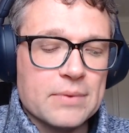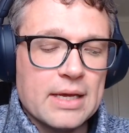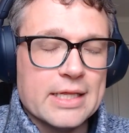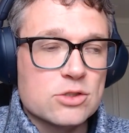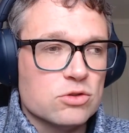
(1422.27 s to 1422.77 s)

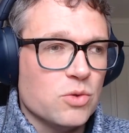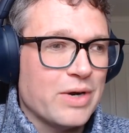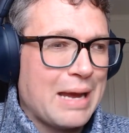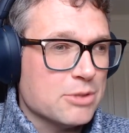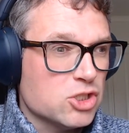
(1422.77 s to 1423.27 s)
There's also
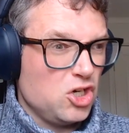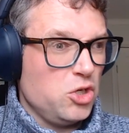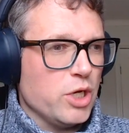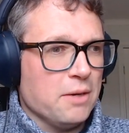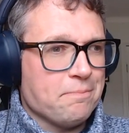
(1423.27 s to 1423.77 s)
on Amazon
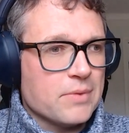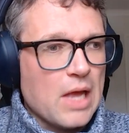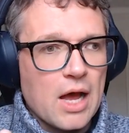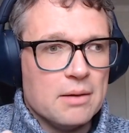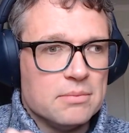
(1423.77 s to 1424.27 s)
Luna.
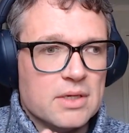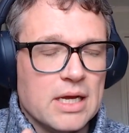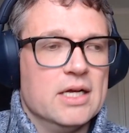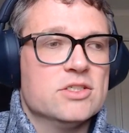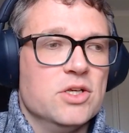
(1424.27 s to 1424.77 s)

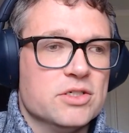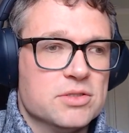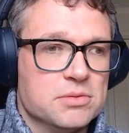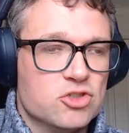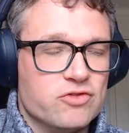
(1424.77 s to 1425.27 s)
So you can
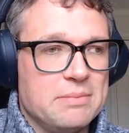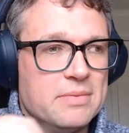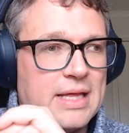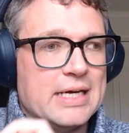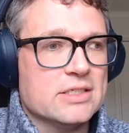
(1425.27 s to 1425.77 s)
stream
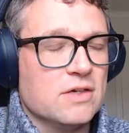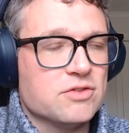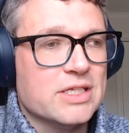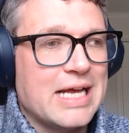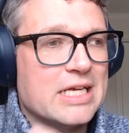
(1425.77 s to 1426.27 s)
that stuff.
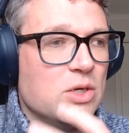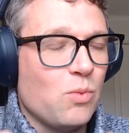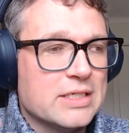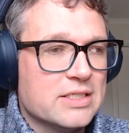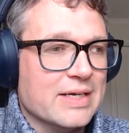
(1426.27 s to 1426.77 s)
So there's actually
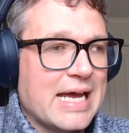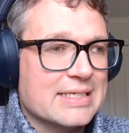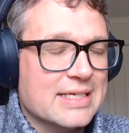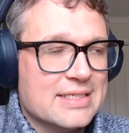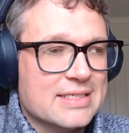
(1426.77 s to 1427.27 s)
ways to
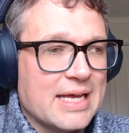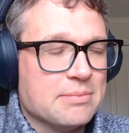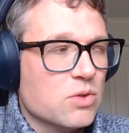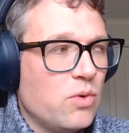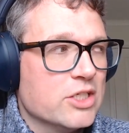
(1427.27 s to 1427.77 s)
access these
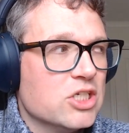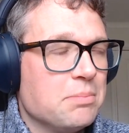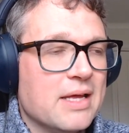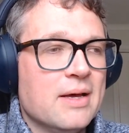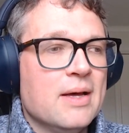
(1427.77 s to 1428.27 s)
games quite
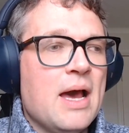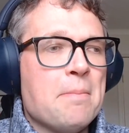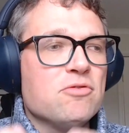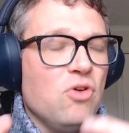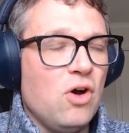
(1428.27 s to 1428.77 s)
cheaply.
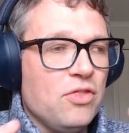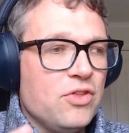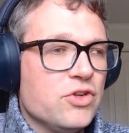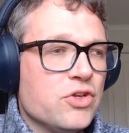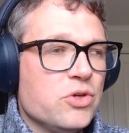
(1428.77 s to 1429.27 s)
But rather
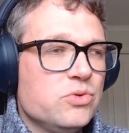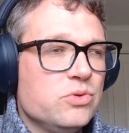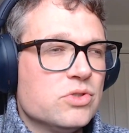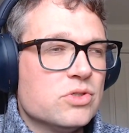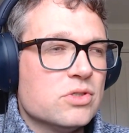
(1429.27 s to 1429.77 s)
than
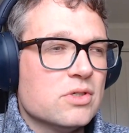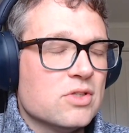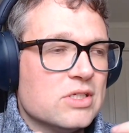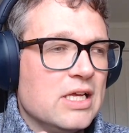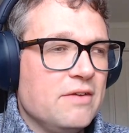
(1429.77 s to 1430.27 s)
use
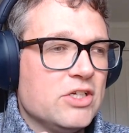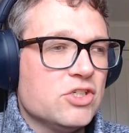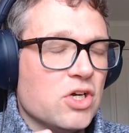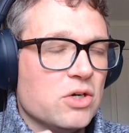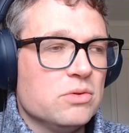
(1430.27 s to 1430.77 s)
the TV
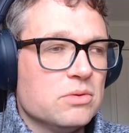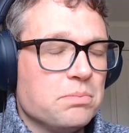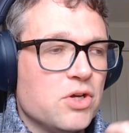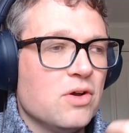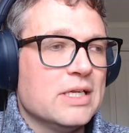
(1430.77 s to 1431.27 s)
show
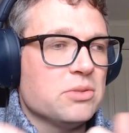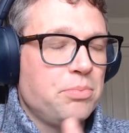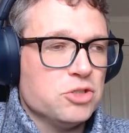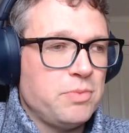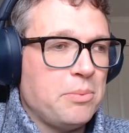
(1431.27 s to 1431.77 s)
purely to
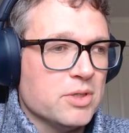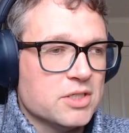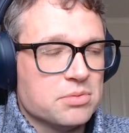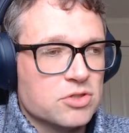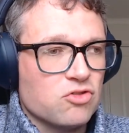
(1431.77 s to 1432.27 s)
push people into
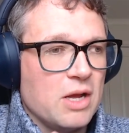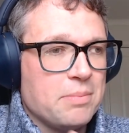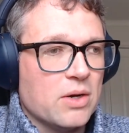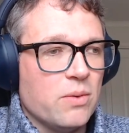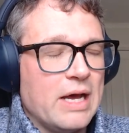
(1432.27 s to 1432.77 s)

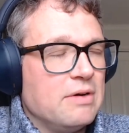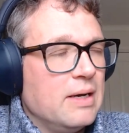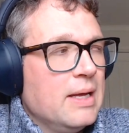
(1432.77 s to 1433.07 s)
subscribing or whatever,